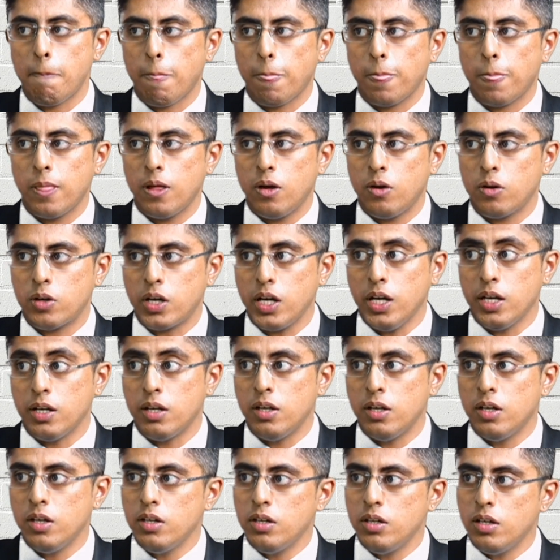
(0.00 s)
Okay,
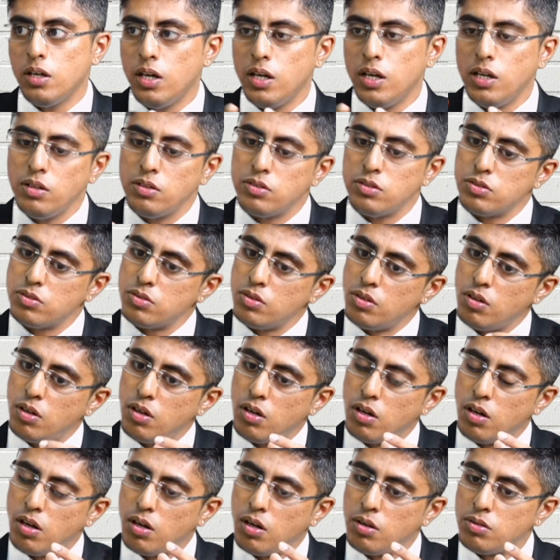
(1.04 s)

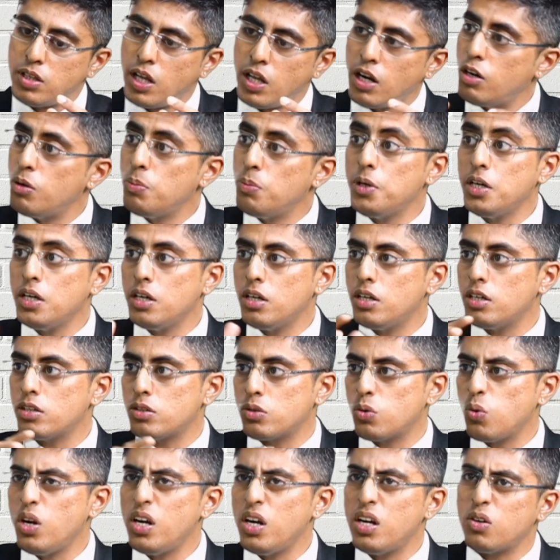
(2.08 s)
there will be a
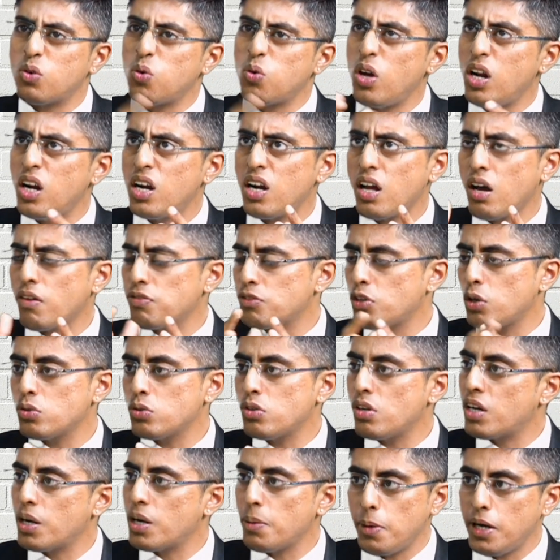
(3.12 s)
12,500
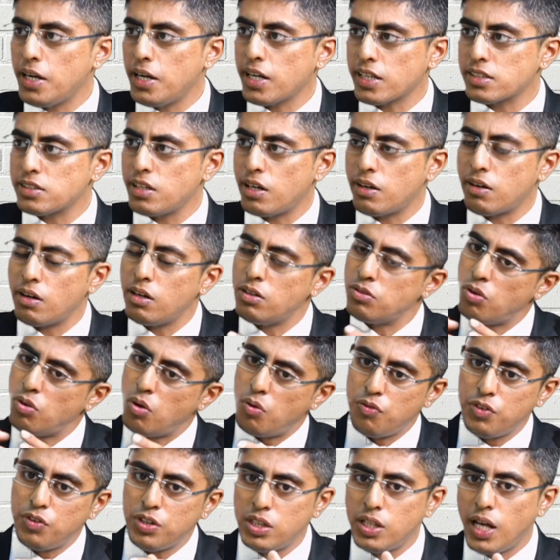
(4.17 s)
rebate, etc. So
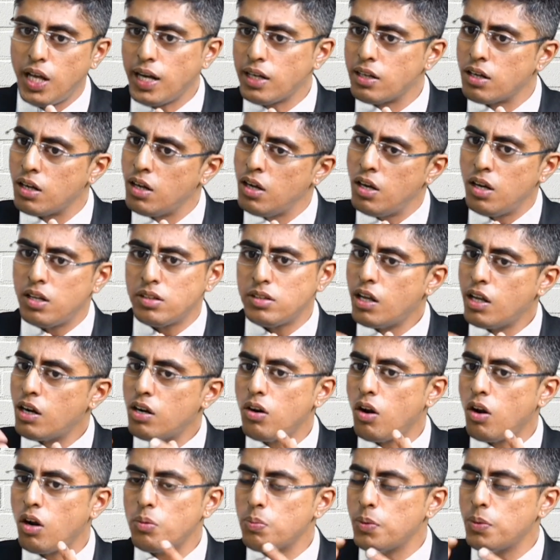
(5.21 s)
with that there will
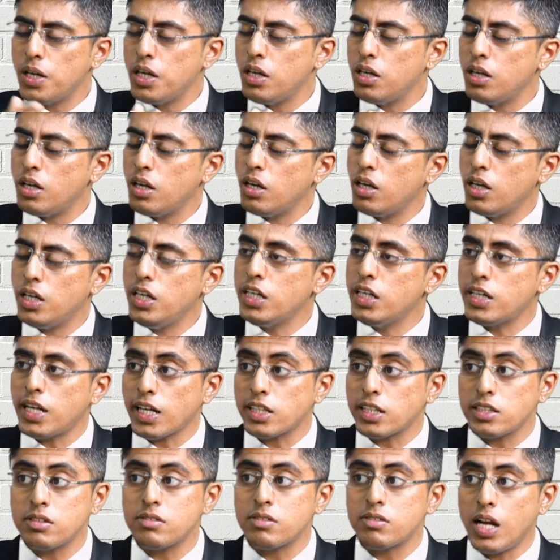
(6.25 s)
not be any
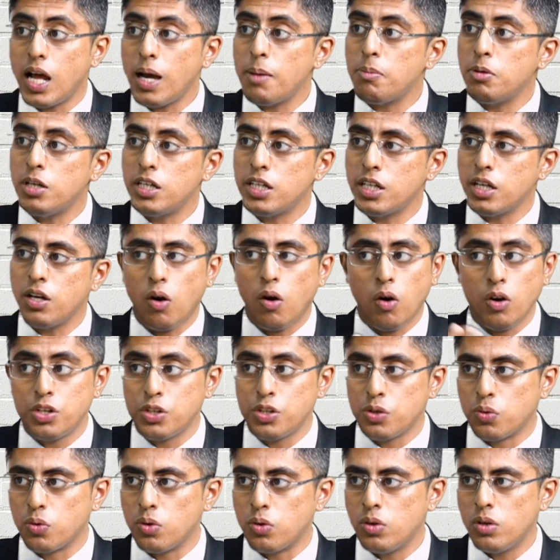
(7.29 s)
tax liability on
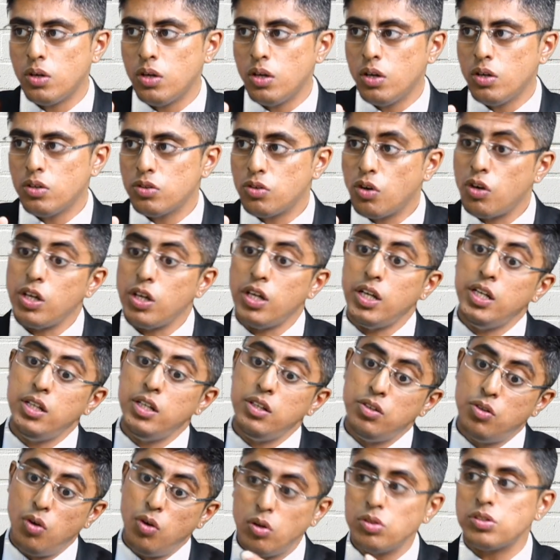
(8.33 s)
you. So in
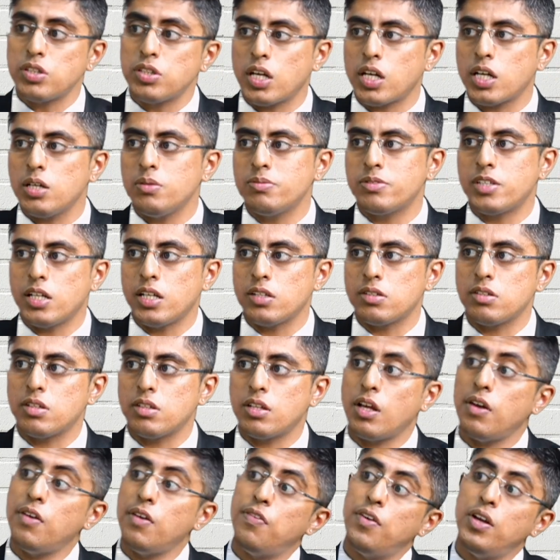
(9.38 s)
those circumstances,
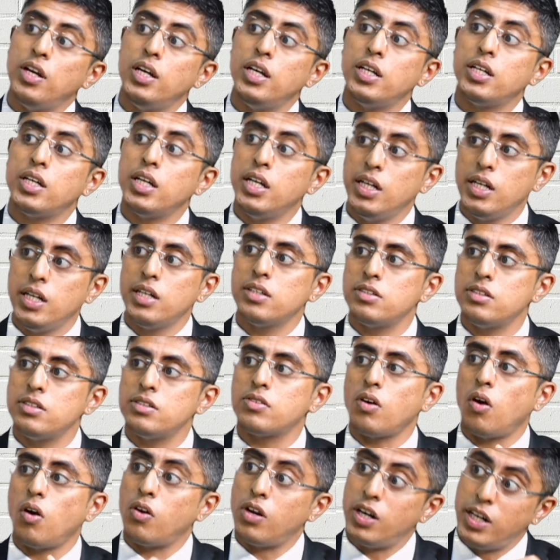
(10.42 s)
if any TDS is
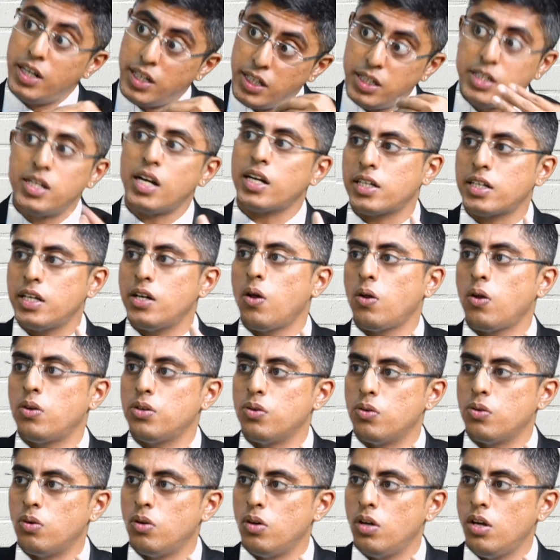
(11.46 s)
already deducted on you,
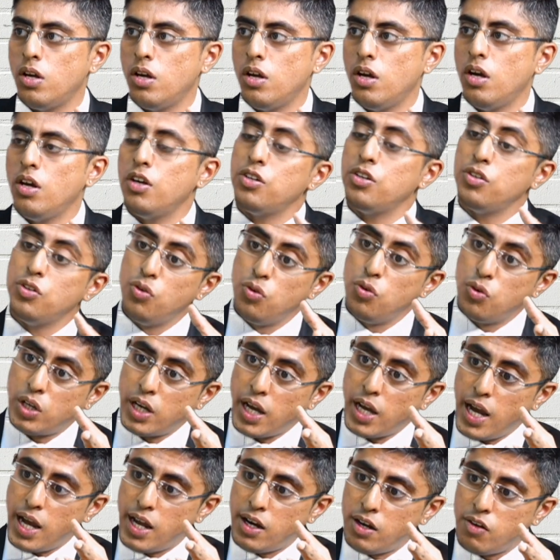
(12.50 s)
you
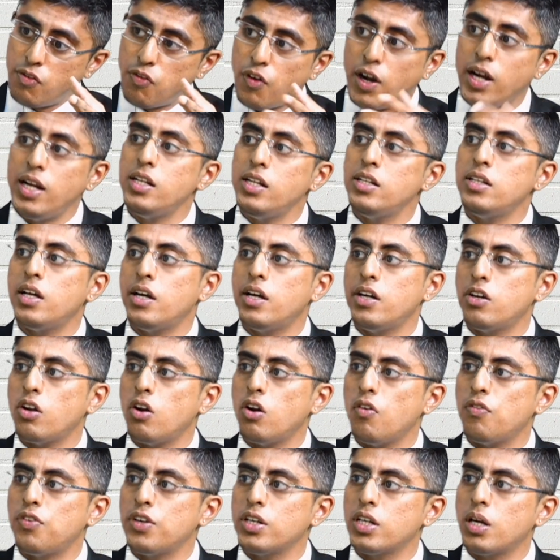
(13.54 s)
can file the return of
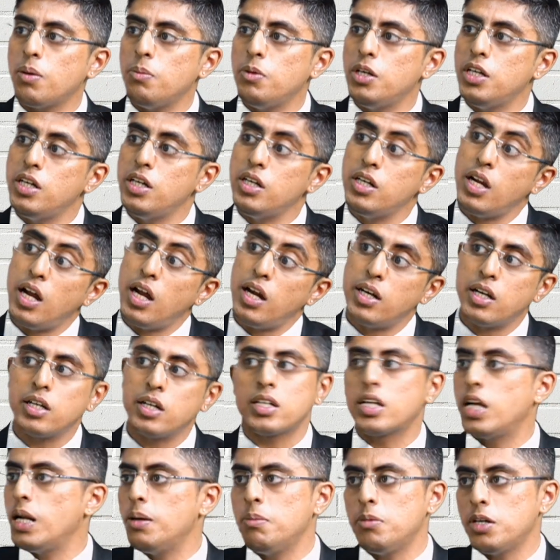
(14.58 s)
income in India and then
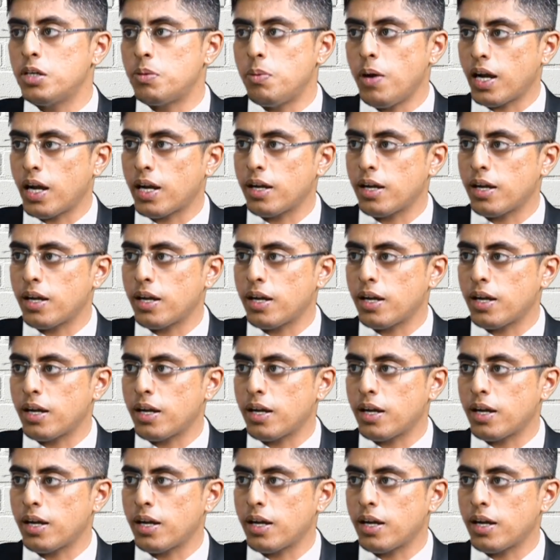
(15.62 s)
claim it back.